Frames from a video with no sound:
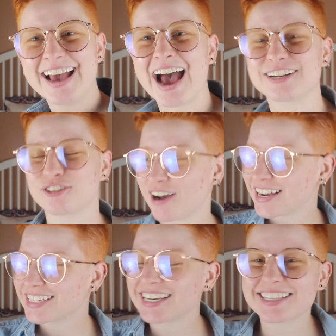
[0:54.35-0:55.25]
I
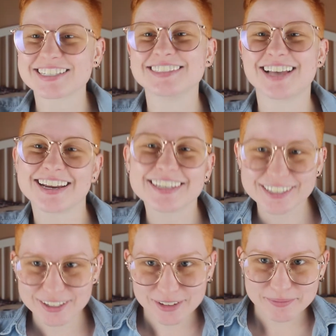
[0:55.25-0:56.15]
tried to get this lighting
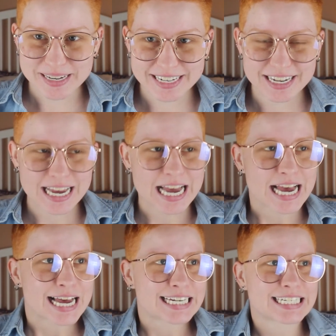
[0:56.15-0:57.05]
equipment
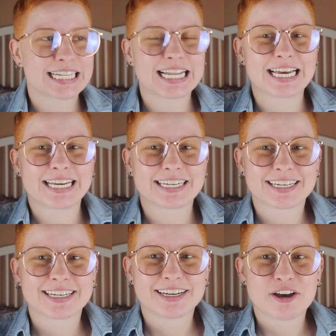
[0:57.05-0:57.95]
to
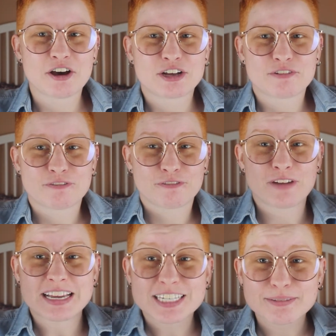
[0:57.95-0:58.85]
like
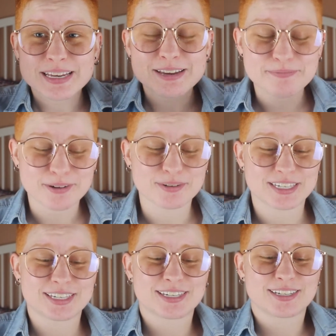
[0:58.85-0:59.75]
face me, but it
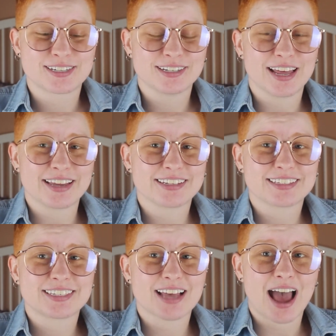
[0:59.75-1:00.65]
was like
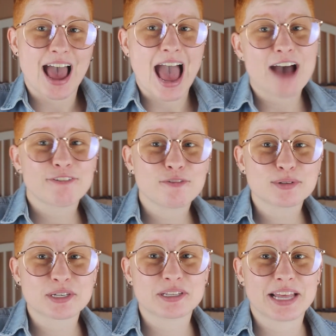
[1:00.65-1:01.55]
half of it
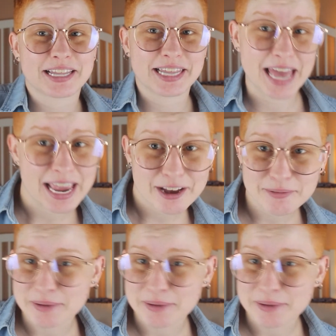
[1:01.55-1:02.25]
was like laying on